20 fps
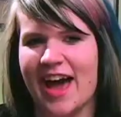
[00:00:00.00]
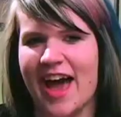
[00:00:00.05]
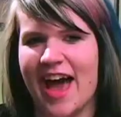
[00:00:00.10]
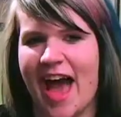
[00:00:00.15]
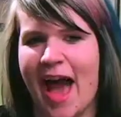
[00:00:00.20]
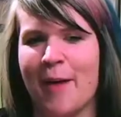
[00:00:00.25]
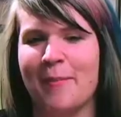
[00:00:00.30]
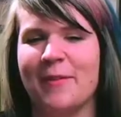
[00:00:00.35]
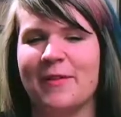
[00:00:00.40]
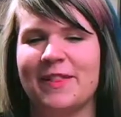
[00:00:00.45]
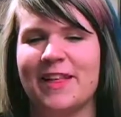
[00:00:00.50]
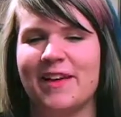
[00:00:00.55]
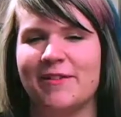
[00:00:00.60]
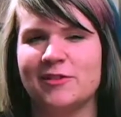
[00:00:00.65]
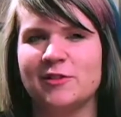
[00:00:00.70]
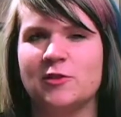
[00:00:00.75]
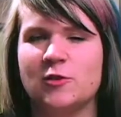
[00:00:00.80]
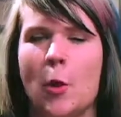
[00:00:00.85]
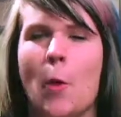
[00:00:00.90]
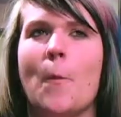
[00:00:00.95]
I believe
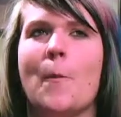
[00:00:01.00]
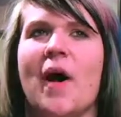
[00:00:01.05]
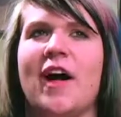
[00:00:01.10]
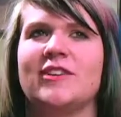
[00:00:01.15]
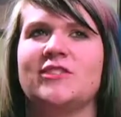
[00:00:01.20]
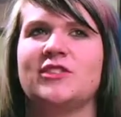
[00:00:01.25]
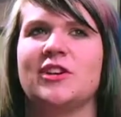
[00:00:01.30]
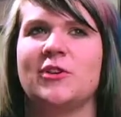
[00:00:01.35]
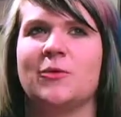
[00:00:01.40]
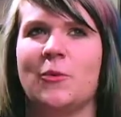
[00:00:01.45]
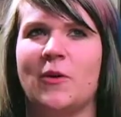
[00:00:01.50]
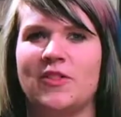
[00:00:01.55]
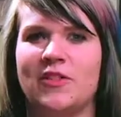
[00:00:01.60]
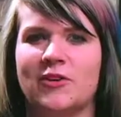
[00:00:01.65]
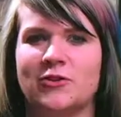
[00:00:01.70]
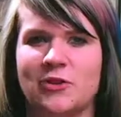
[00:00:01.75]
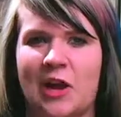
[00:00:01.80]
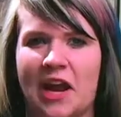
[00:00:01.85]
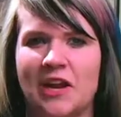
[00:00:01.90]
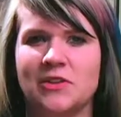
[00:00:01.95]
so much in what they're
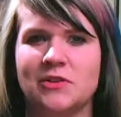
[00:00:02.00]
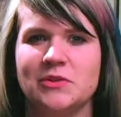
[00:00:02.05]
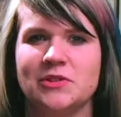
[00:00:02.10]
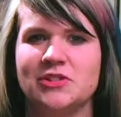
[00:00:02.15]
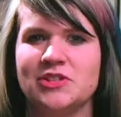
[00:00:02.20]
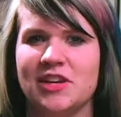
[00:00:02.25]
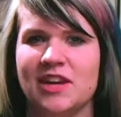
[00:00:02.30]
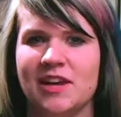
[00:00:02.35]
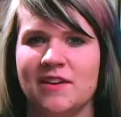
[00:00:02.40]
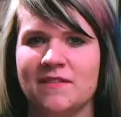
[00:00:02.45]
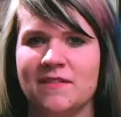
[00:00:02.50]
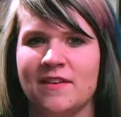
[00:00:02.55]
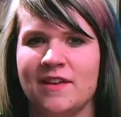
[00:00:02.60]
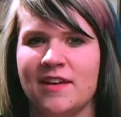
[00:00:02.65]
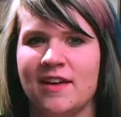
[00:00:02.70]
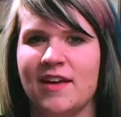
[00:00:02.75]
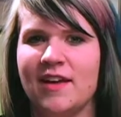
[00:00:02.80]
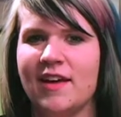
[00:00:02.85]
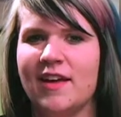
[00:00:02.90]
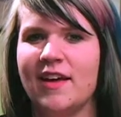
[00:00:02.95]
trying to achieve
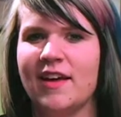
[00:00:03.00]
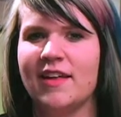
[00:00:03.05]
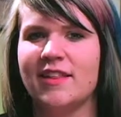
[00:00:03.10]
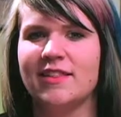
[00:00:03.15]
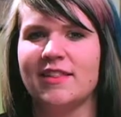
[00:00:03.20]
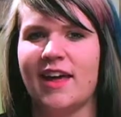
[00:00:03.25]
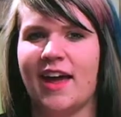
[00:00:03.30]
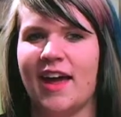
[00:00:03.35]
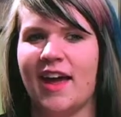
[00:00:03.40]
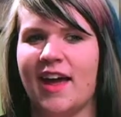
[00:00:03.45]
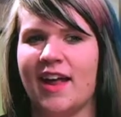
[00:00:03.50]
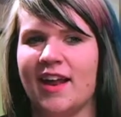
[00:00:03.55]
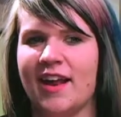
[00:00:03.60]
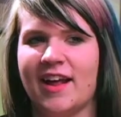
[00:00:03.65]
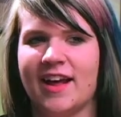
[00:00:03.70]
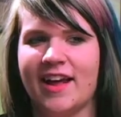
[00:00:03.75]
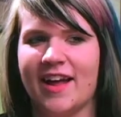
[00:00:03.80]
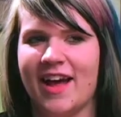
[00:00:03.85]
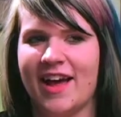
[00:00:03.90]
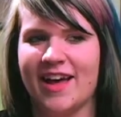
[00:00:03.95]
that
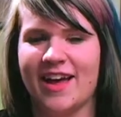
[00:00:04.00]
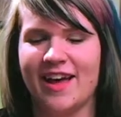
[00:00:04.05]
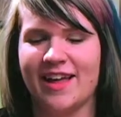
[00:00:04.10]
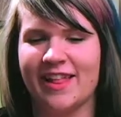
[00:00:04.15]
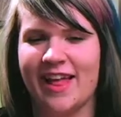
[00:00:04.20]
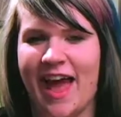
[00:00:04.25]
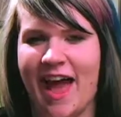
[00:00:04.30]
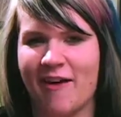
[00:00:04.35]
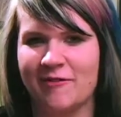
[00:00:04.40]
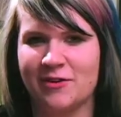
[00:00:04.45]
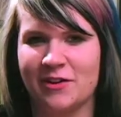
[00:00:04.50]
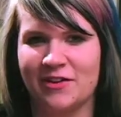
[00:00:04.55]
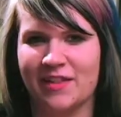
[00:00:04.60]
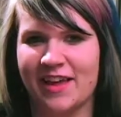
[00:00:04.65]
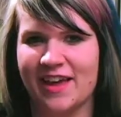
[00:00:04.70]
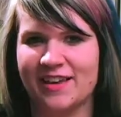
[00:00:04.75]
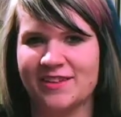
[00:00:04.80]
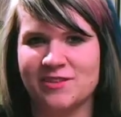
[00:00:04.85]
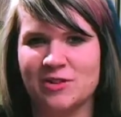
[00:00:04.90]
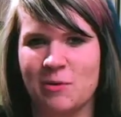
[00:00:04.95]
after
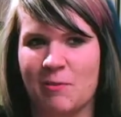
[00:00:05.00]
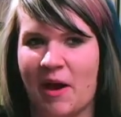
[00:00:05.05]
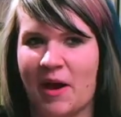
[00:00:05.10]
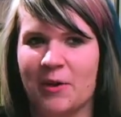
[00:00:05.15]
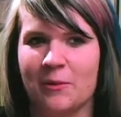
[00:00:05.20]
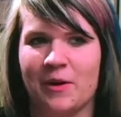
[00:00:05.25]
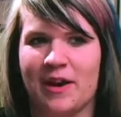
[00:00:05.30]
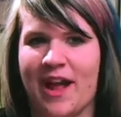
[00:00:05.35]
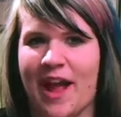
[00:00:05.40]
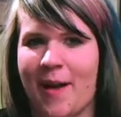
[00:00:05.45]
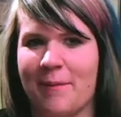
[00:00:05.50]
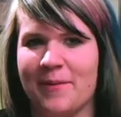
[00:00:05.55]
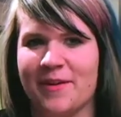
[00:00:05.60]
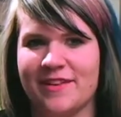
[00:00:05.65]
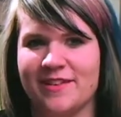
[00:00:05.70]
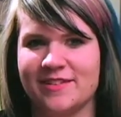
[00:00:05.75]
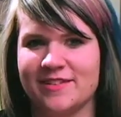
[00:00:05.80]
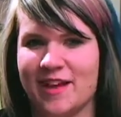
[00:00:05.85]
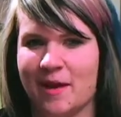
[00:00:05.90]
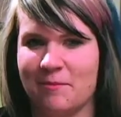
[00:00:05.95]
this, no matter what
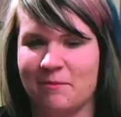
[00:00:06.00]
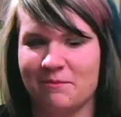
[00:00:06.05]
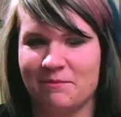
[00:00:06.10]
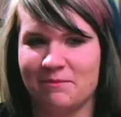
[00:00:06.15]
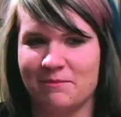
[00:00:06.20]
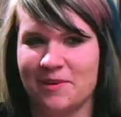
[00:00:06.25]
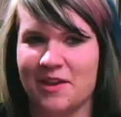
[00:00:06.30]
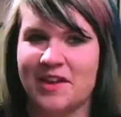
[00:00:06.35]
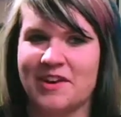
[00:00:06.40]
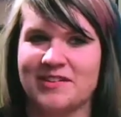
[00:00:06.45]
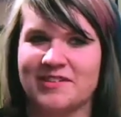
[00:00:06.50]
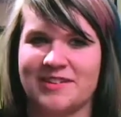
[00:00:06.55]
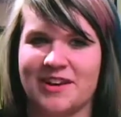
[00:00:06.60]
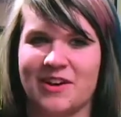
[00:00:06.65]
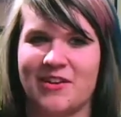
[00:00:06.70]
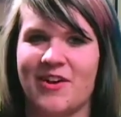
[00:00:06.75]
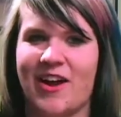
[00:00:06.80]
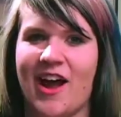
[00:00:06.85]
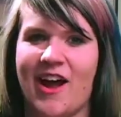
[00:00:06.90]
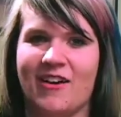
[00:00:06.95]
happens, I'm going to stick
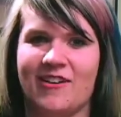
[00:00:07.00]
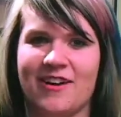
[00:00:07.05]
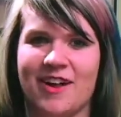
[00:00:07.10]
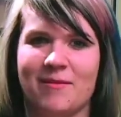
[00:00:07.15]
around.